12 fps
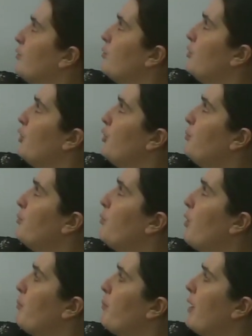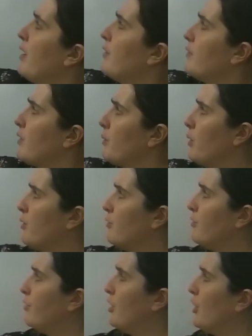loop, one
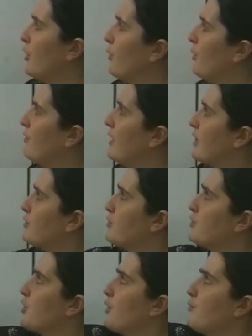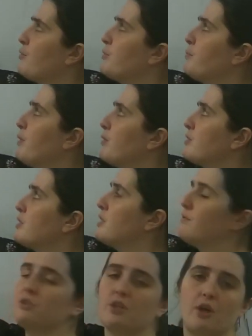flow of electrons going from the positive
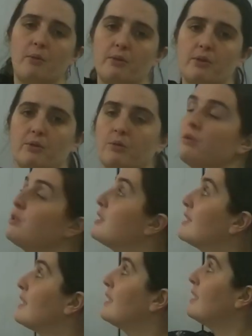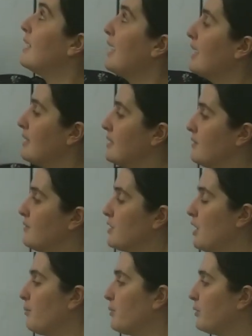terminal to the negative
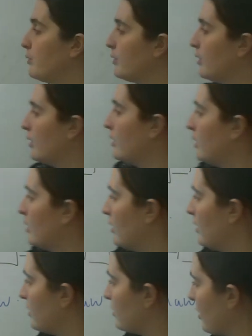terminal. So